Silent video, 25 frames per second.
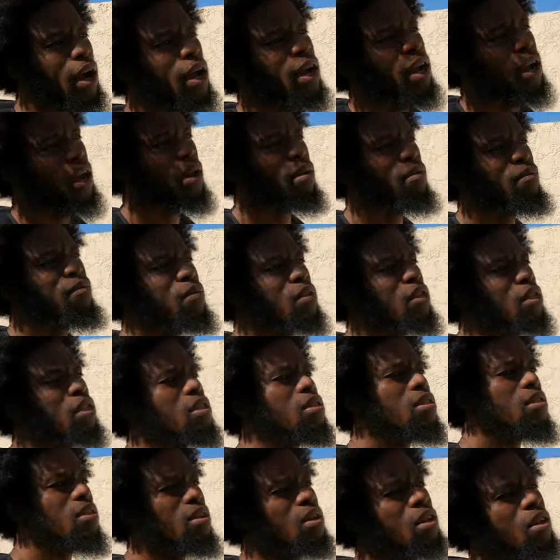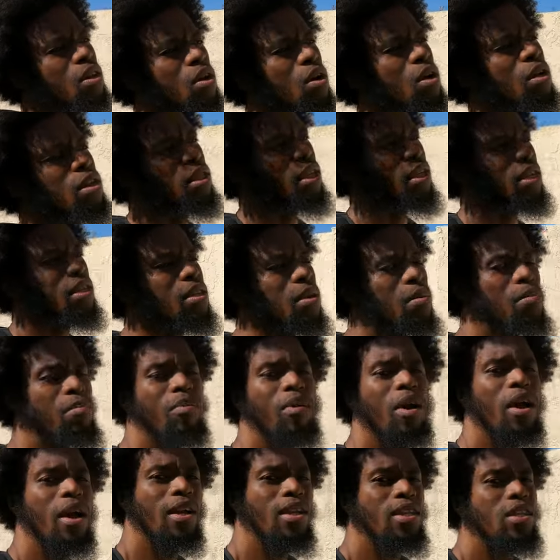I could get them for, you know, a decent
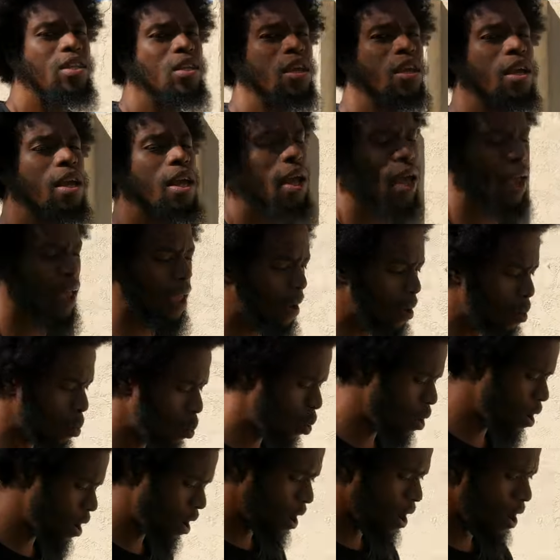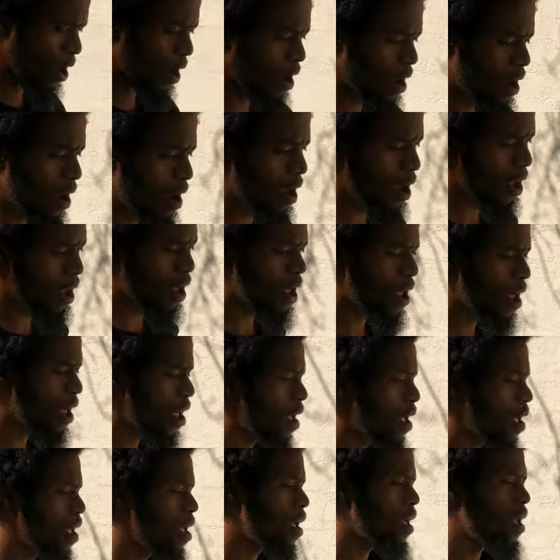price and where,
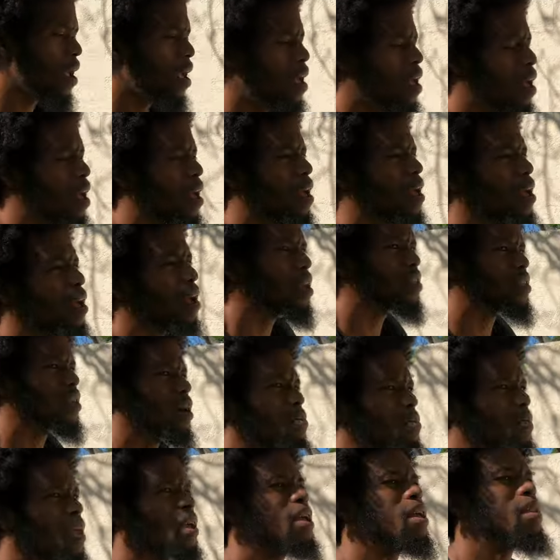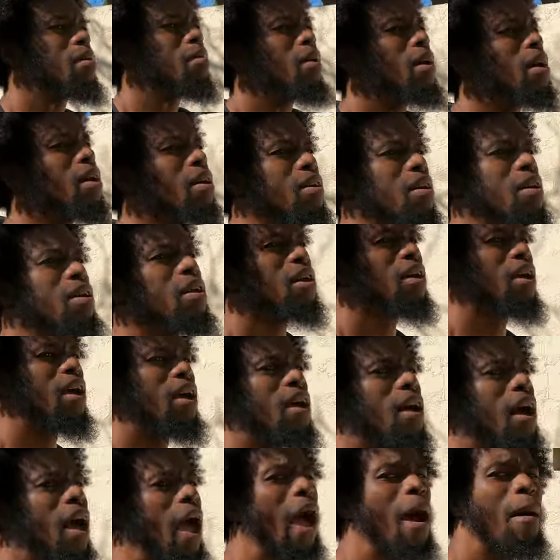cause I'm thinking about
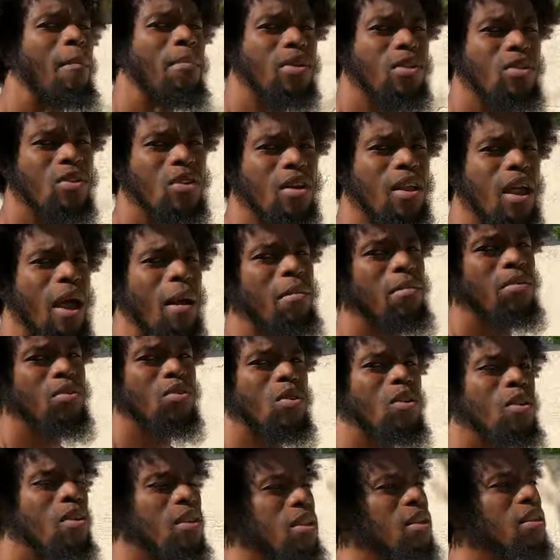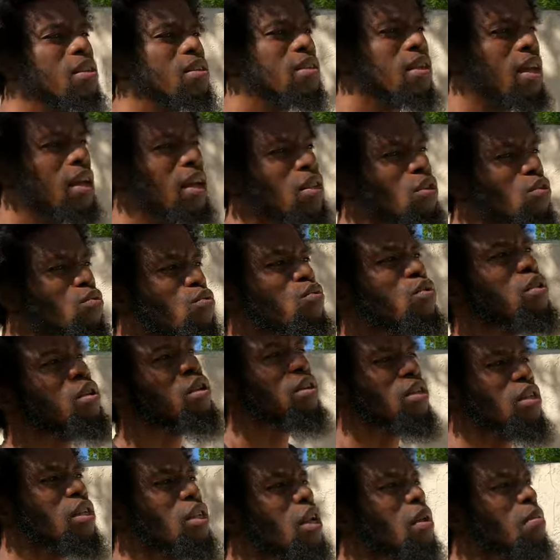Amazon. Amazon looks like it's
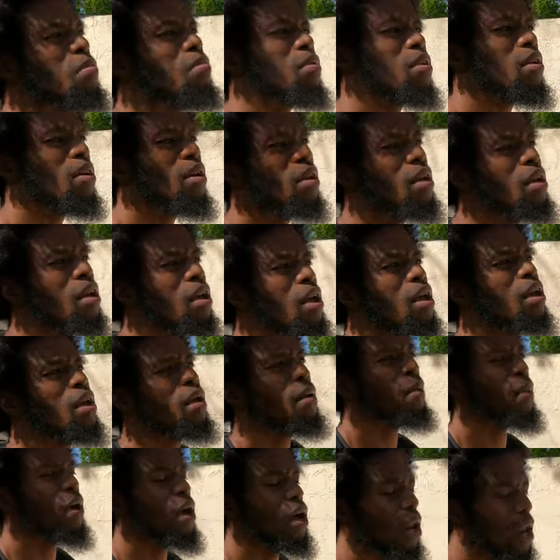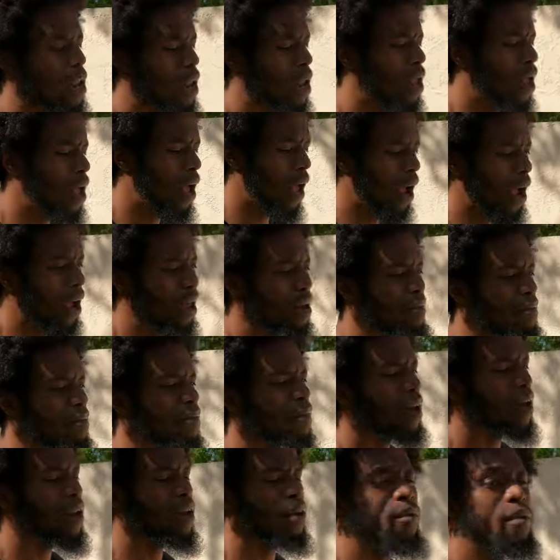real cheap but I gotta
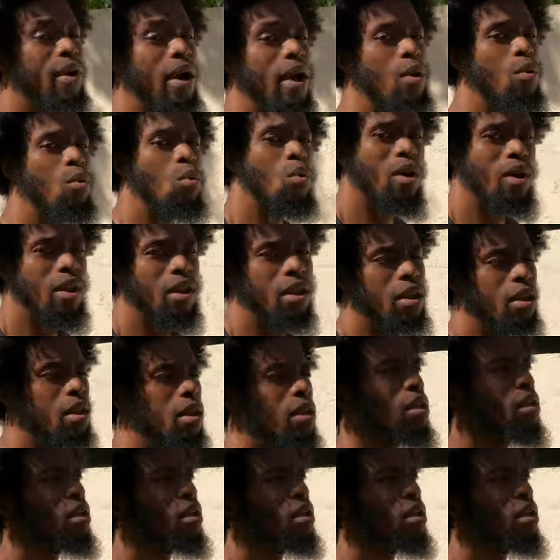find the right one.